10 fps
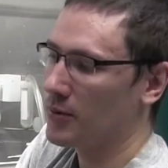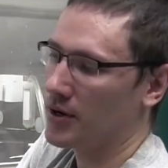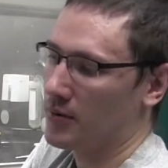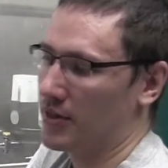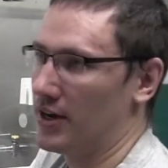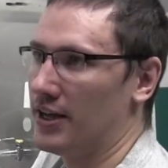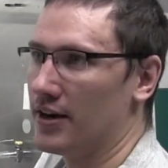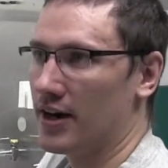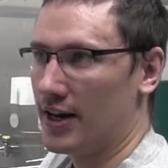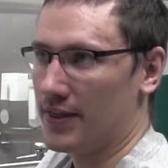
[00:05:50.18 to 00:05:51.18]
we work with in
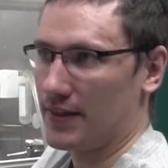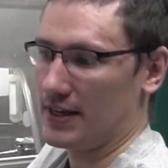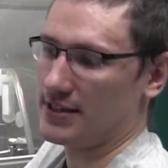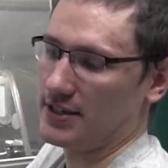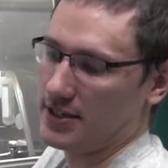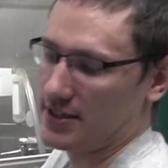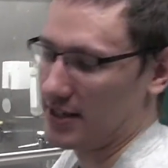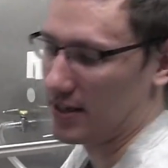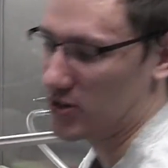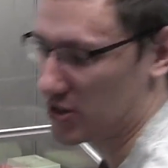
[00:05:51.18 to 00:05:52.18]
here, anything that touches
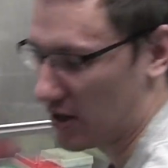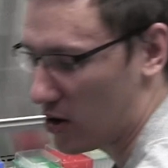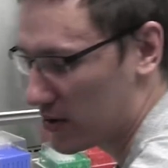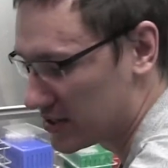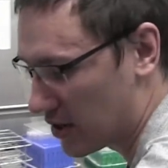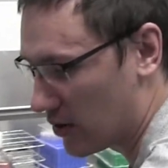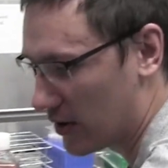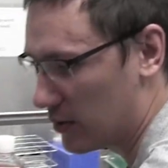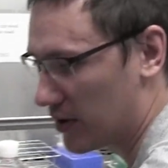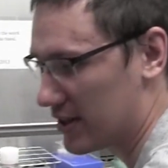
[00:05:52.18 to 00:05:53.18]
cells should always go
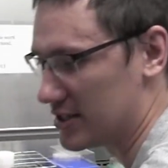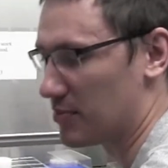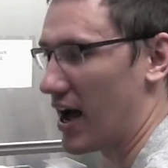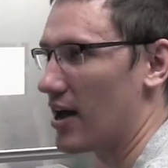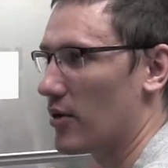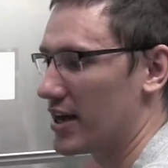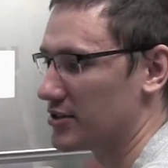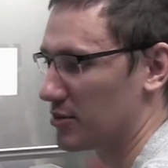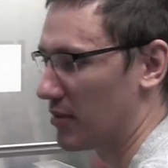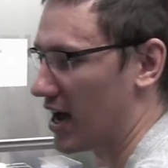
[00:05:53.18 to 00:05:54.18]
in one of these
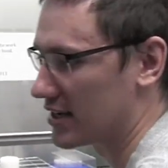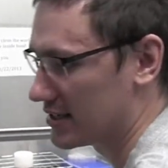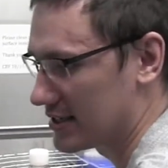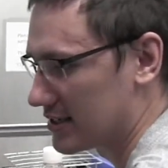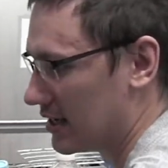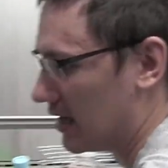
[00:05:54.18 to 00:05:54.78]
biohazard boxes.